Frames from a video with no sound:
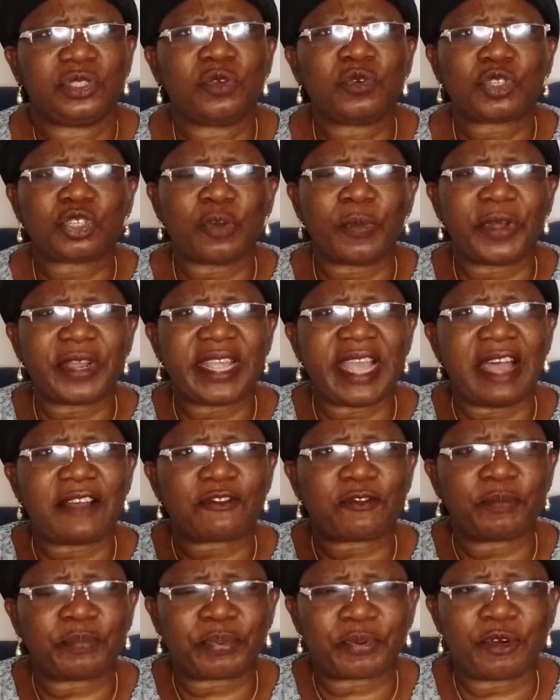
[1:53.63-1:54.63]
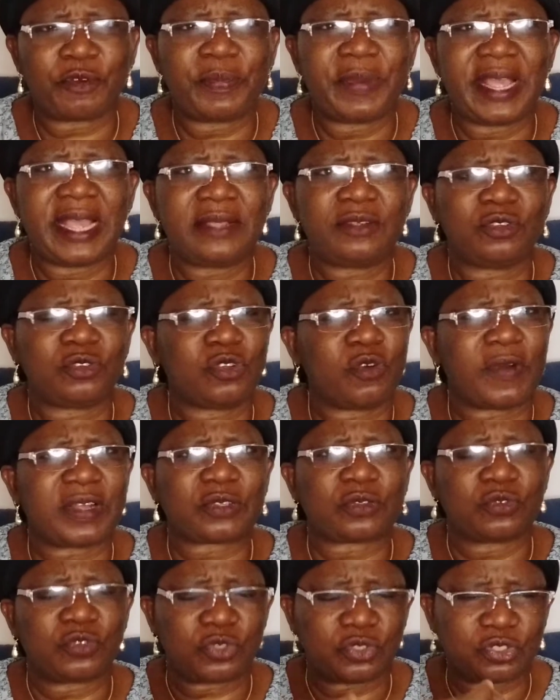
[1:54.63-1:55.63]
Somebody have problem, you don't want
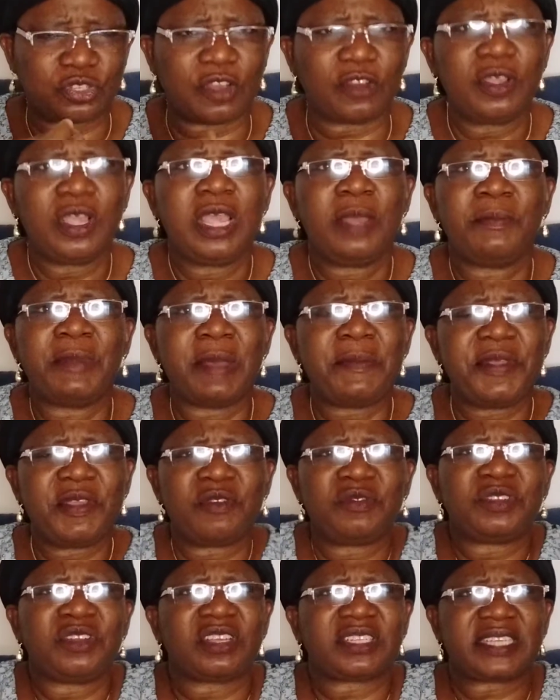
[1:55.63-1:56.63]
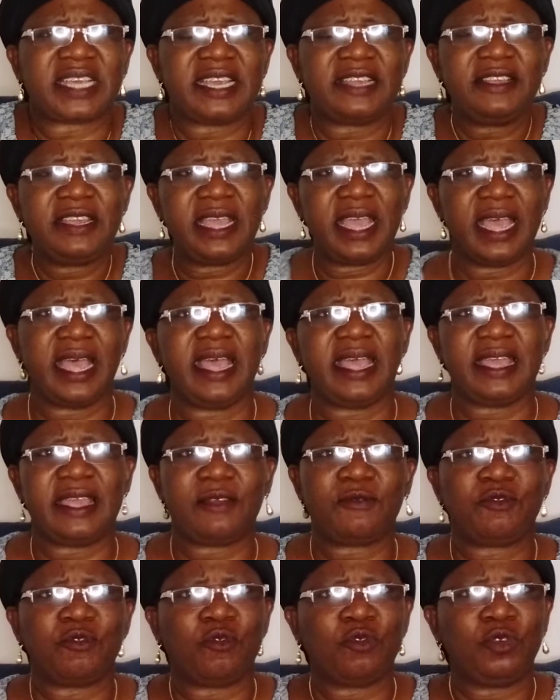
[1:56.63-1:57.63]
to solve. Maybe you just say,
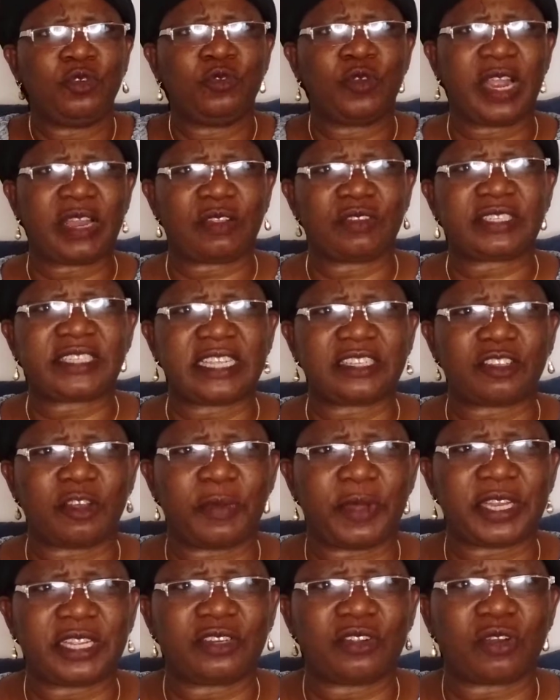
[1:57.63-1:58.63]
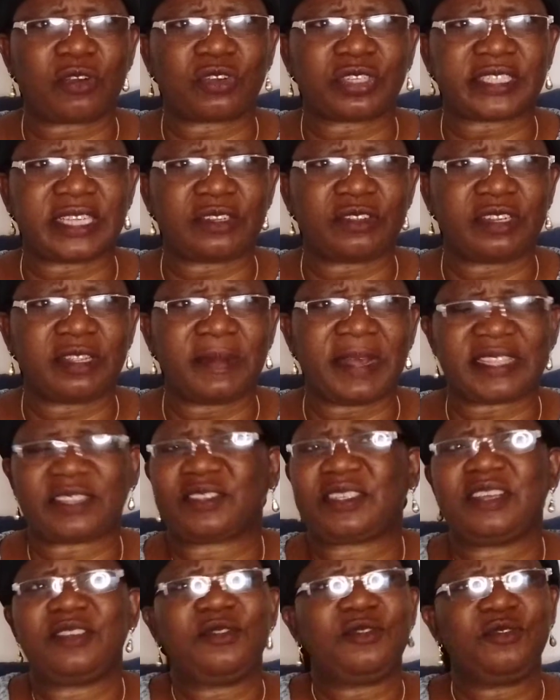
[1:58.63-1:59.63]
you not just say somebody don't consent to the matter,
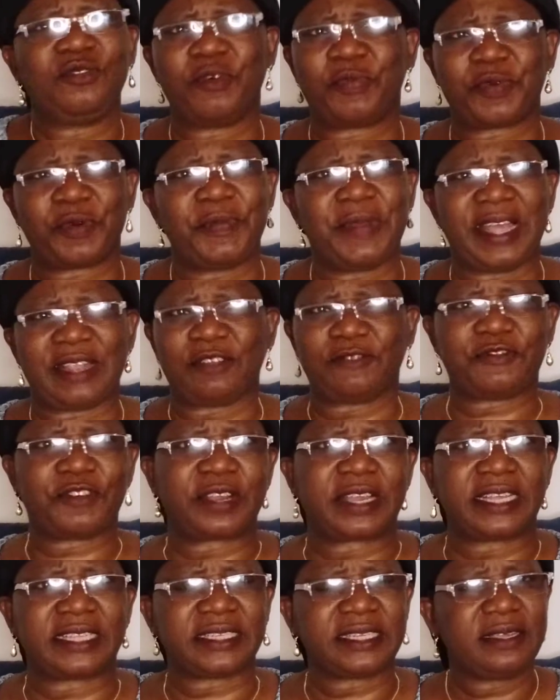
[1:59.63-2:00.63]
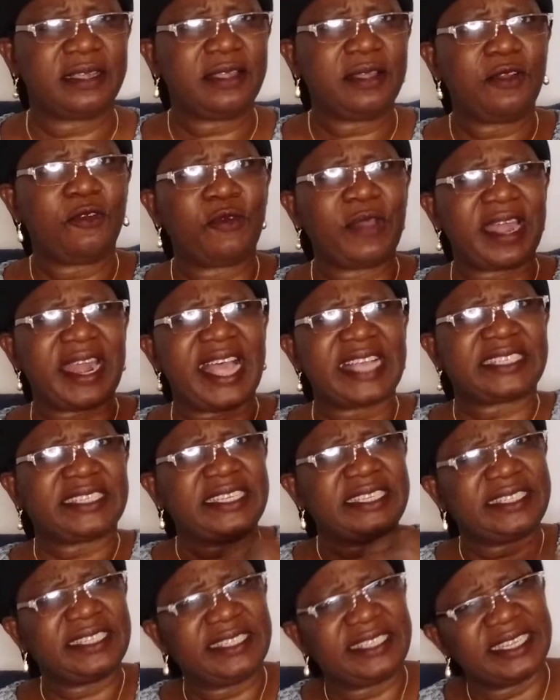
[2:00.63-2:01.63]
say no problem, I don't forget. Whereas
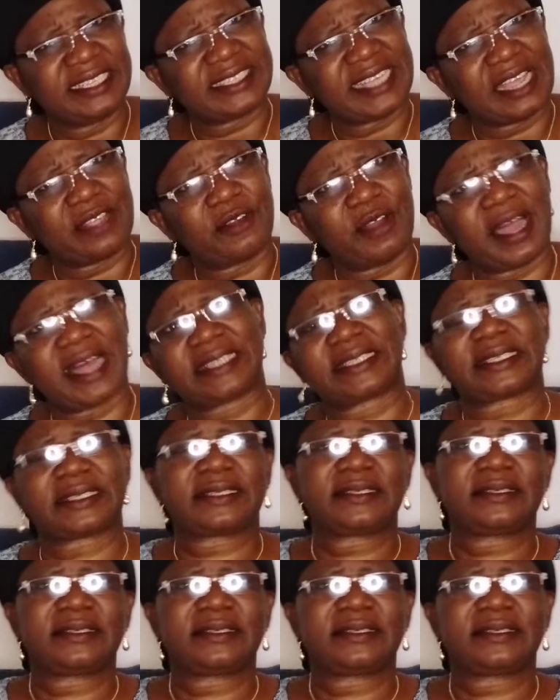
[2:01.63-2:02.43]
it's sitting inside your heart.